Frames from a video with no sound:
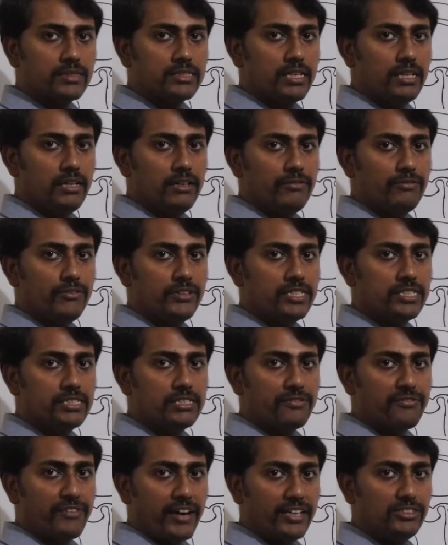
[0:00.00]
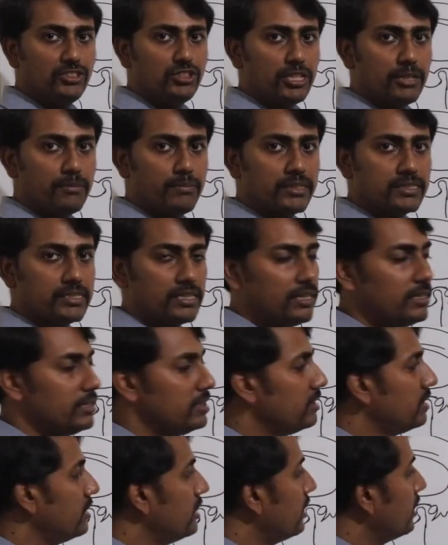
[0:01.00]
muscle, which is a pan-shaped
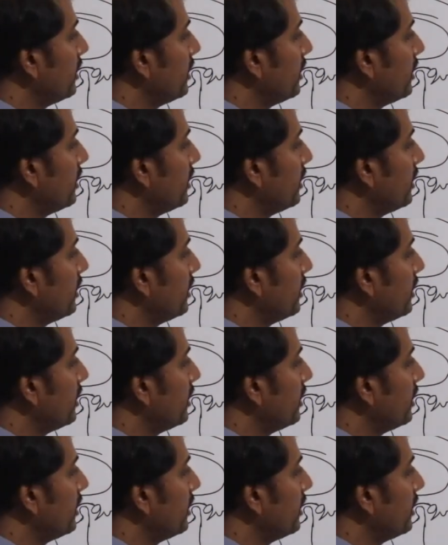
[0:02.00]
muscle,